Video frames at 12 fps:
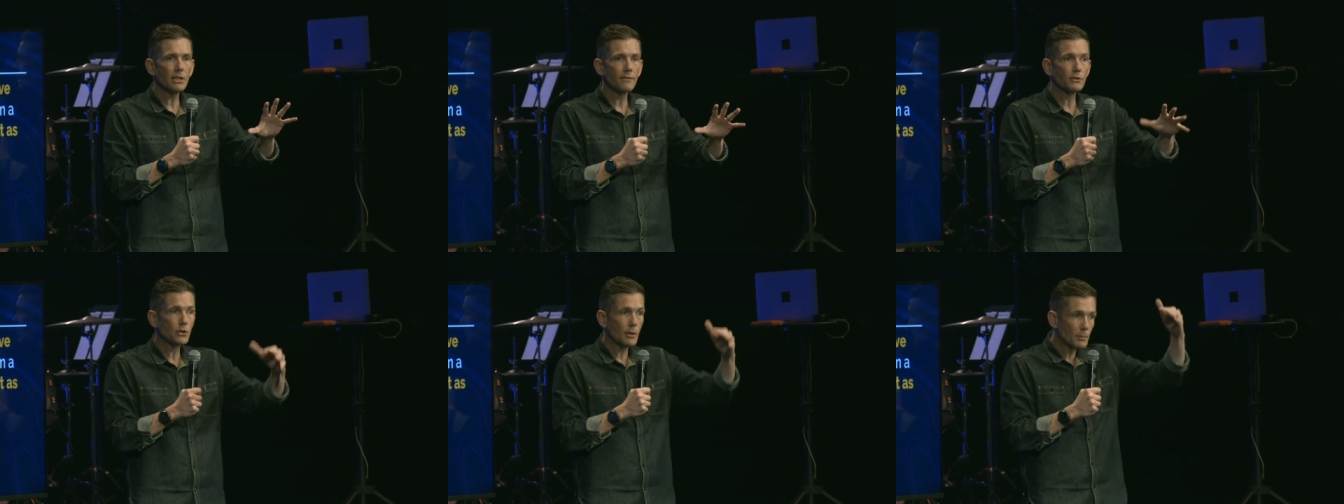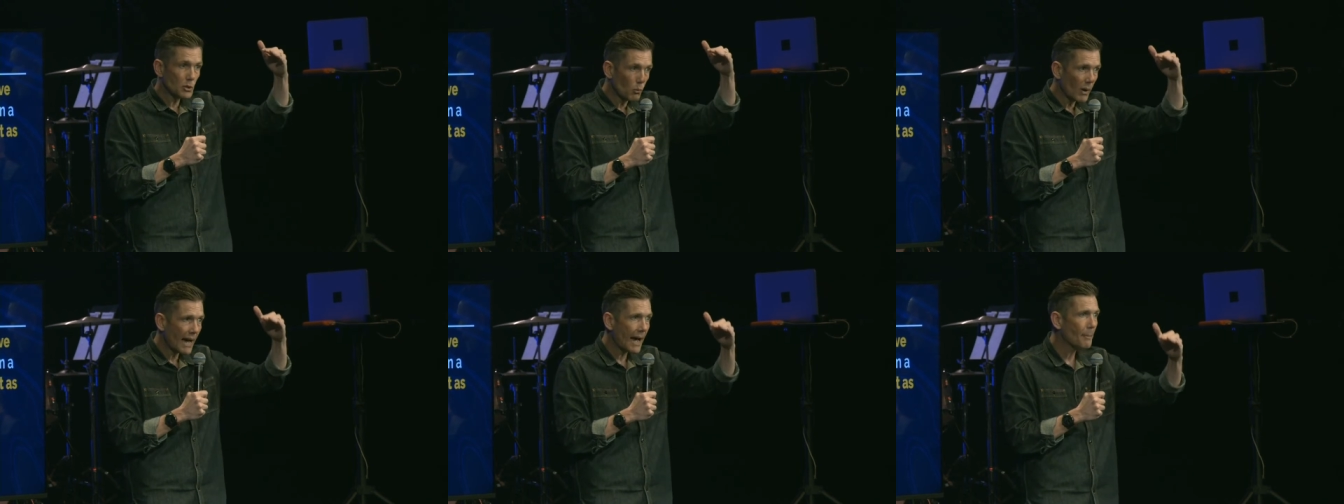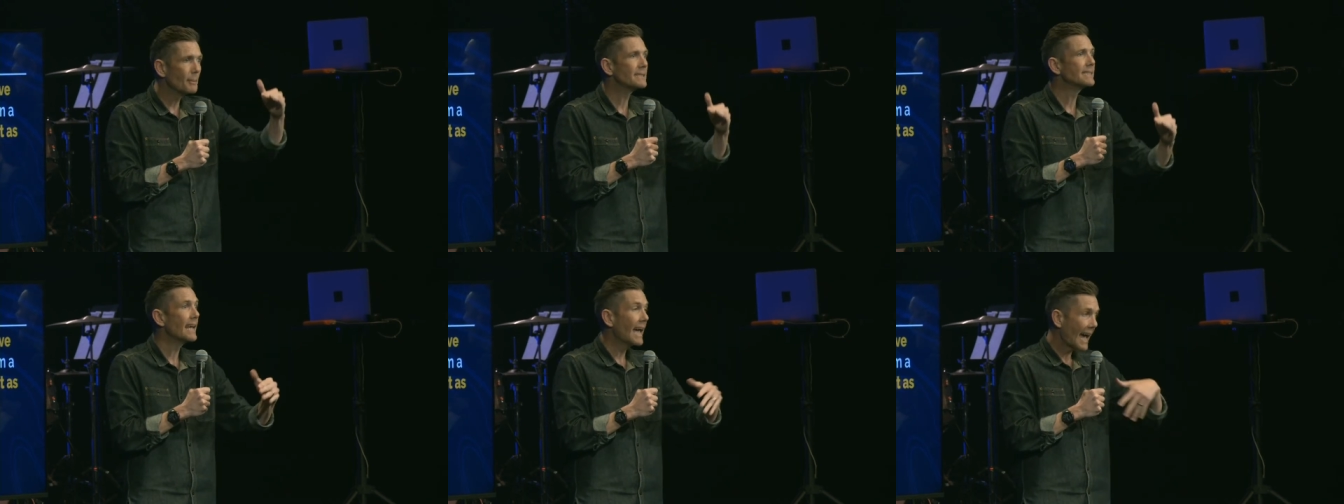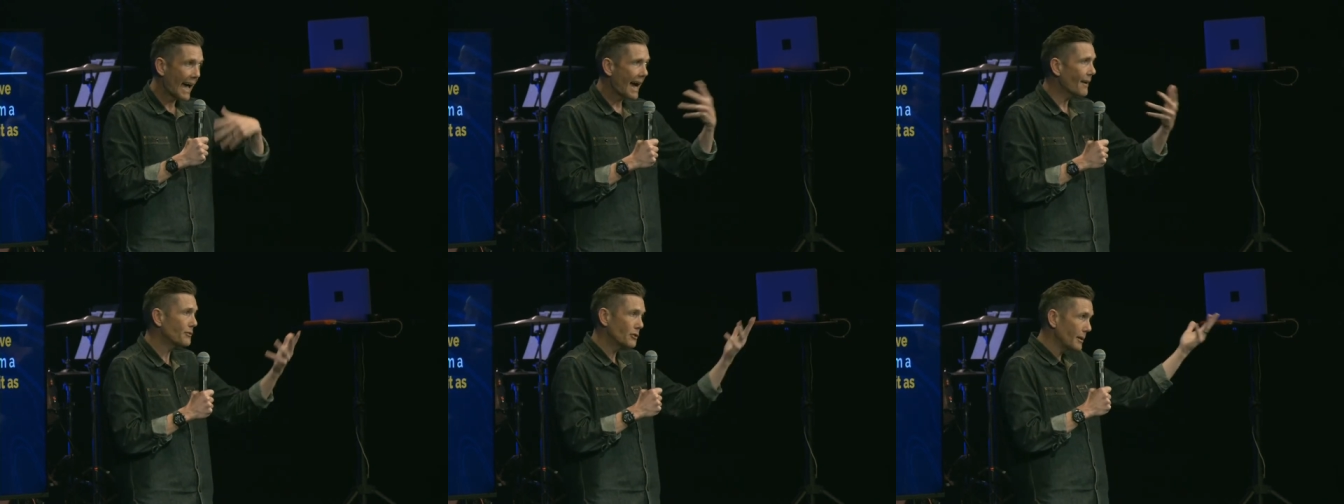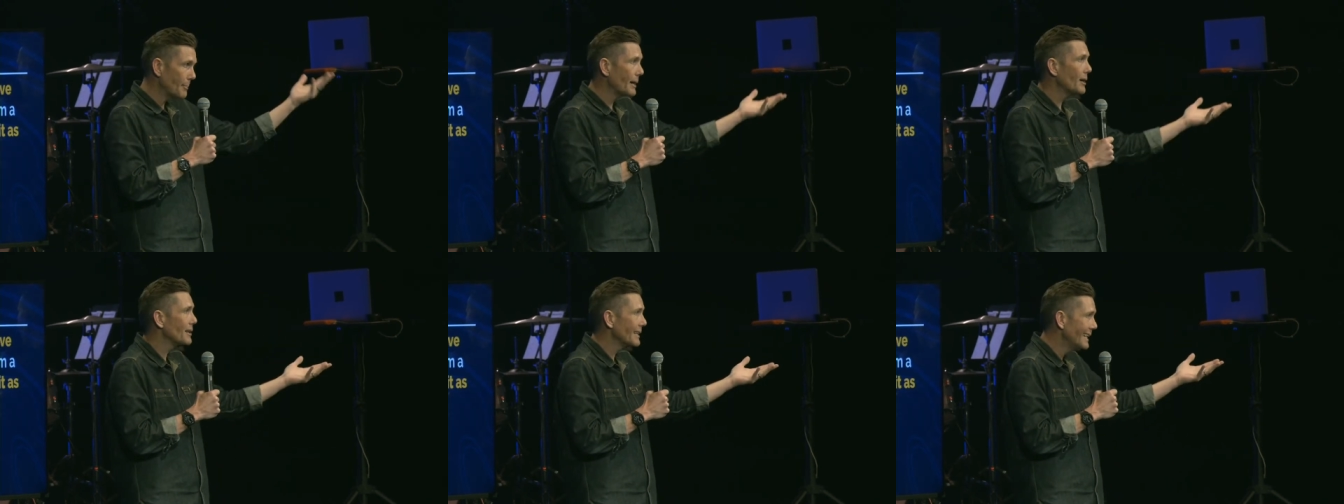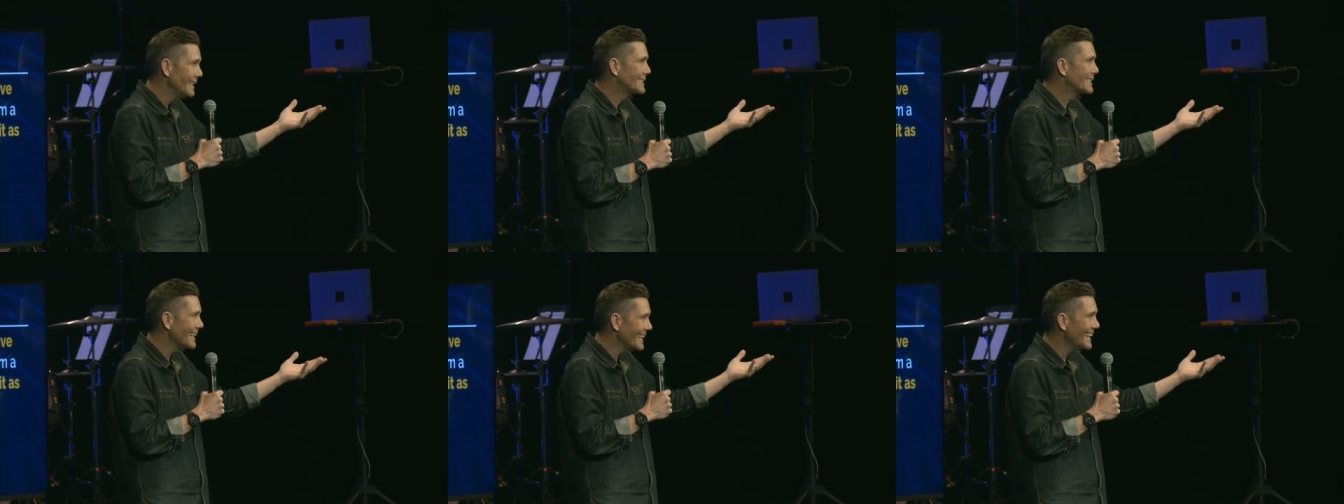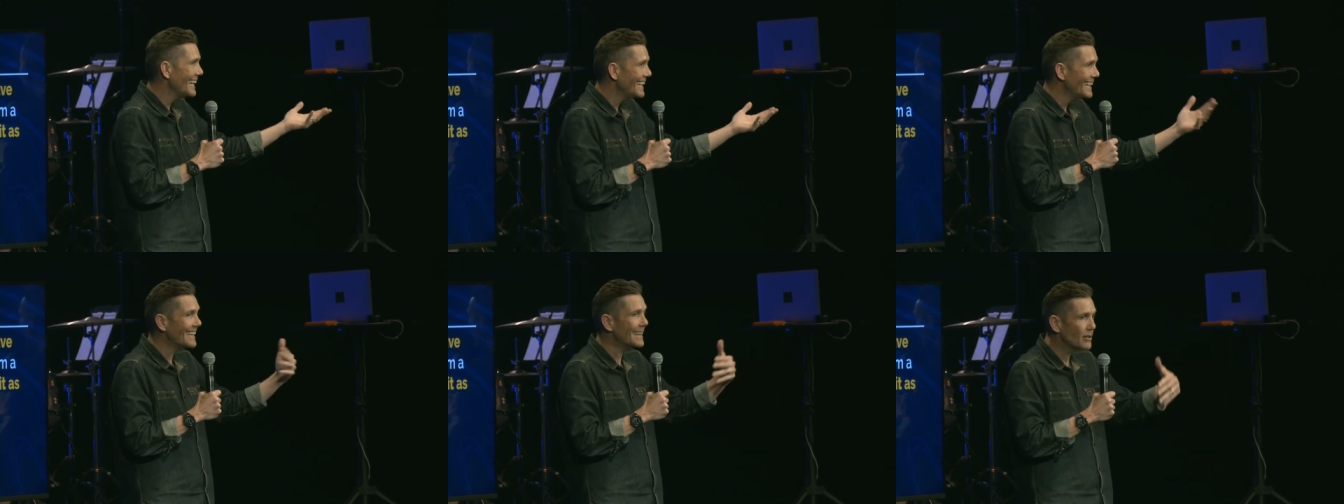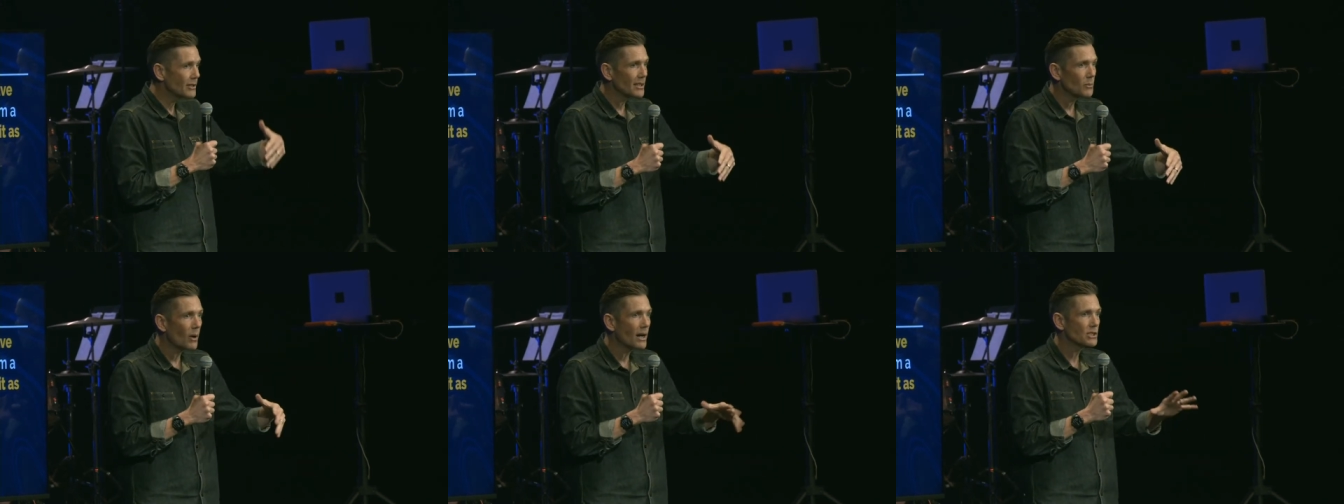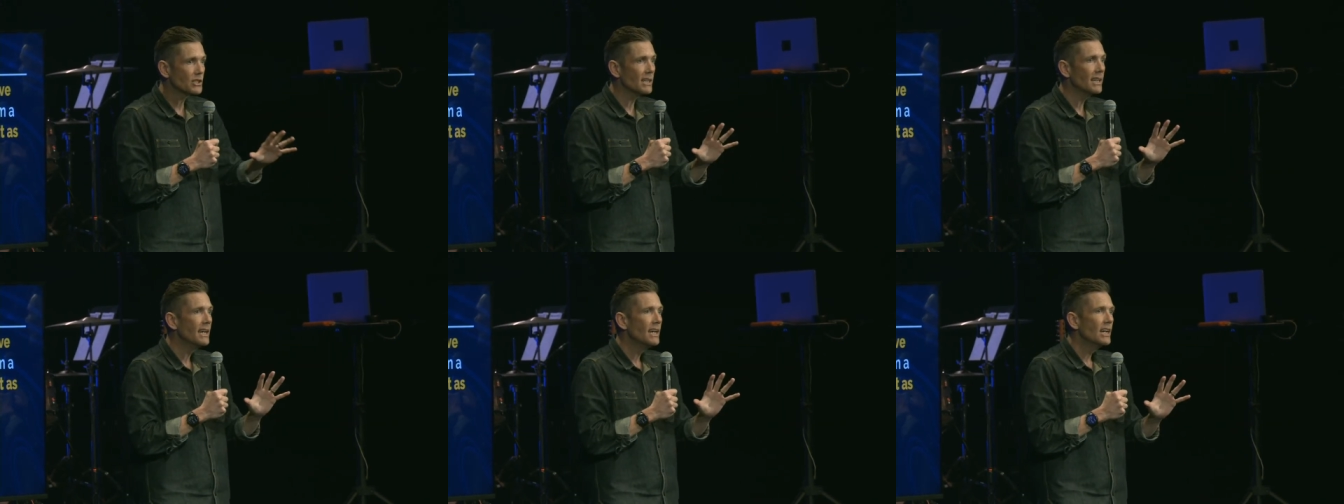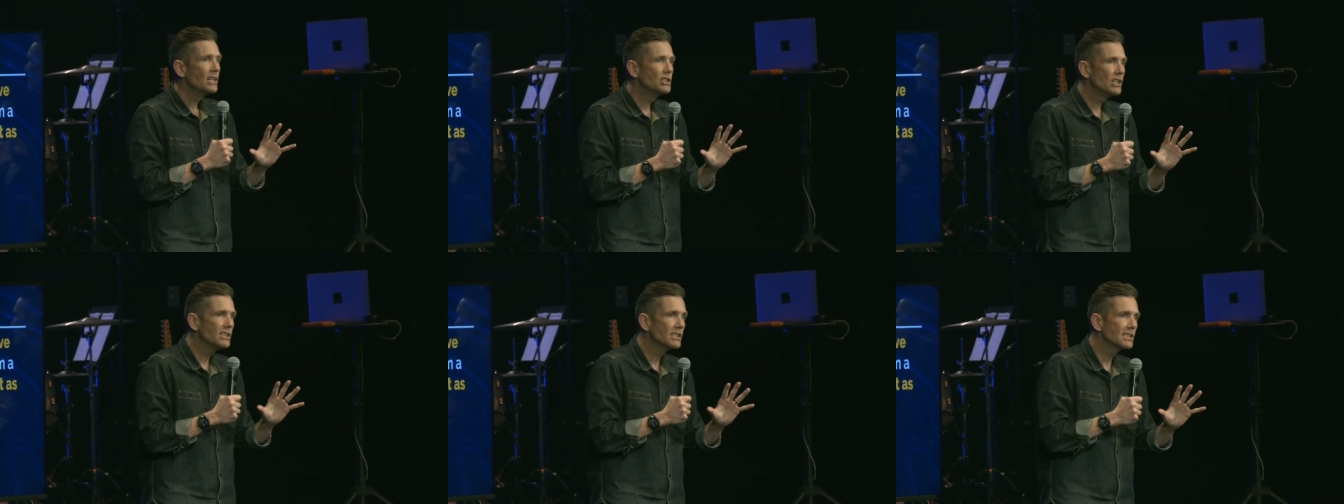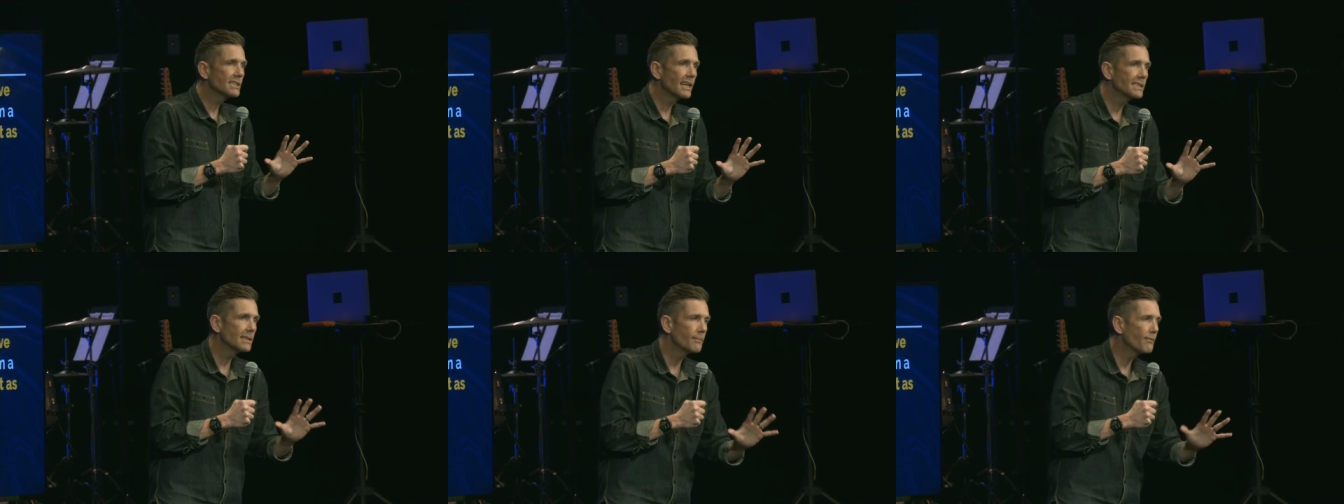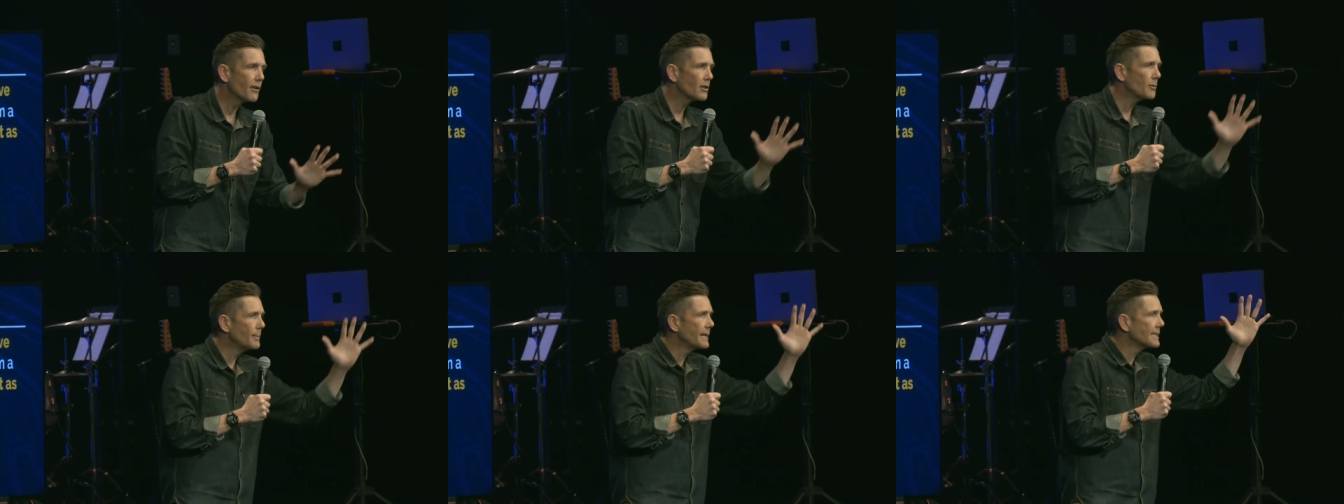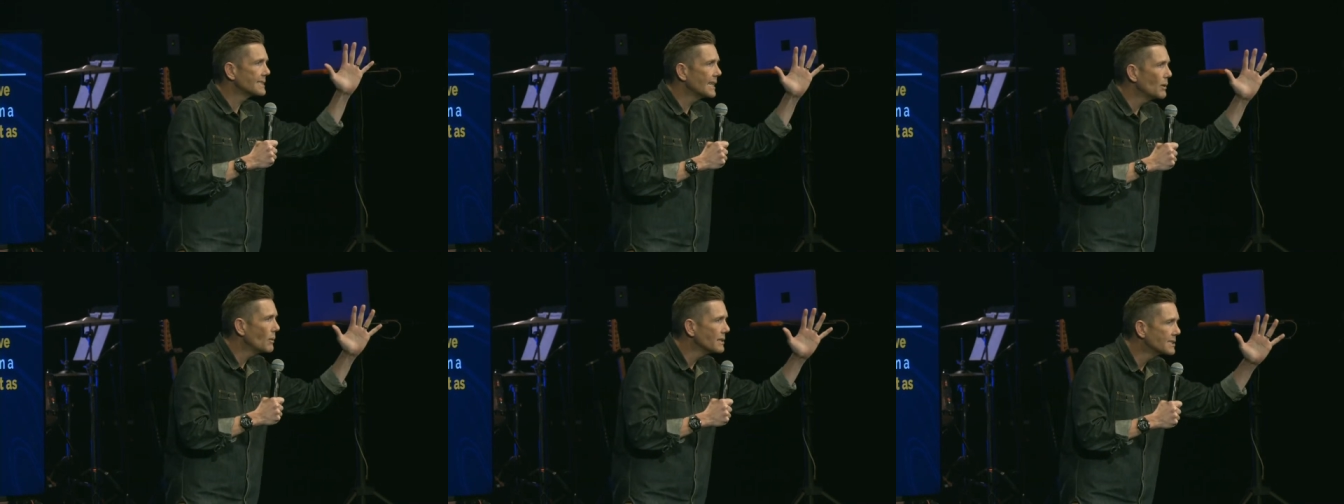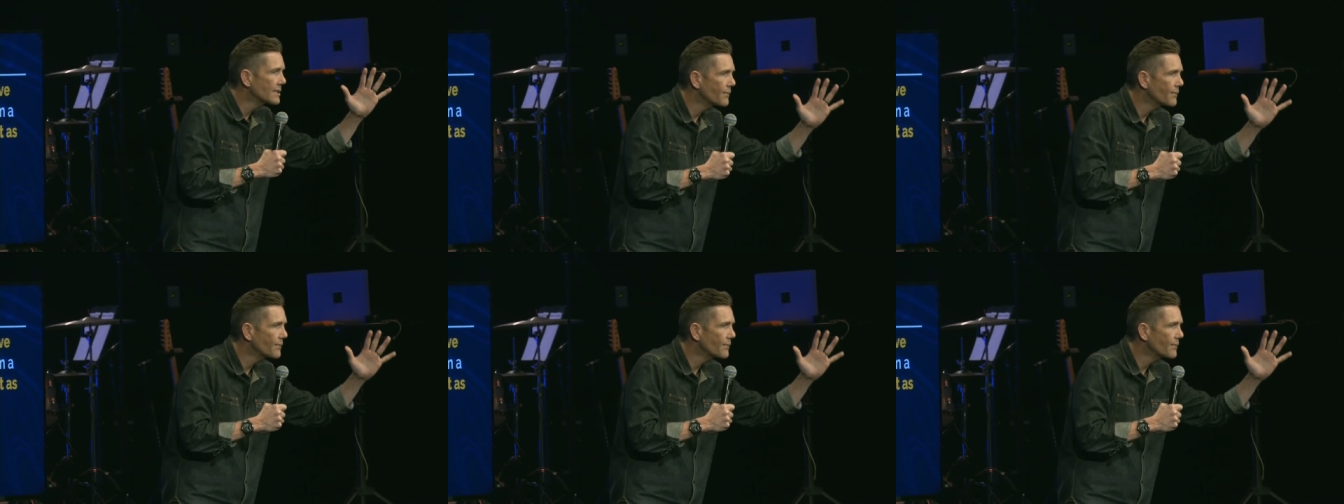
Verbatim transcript: of Scripture what happens after apparently he's done eating and they're done watching. Jesus takes them farther because he wants the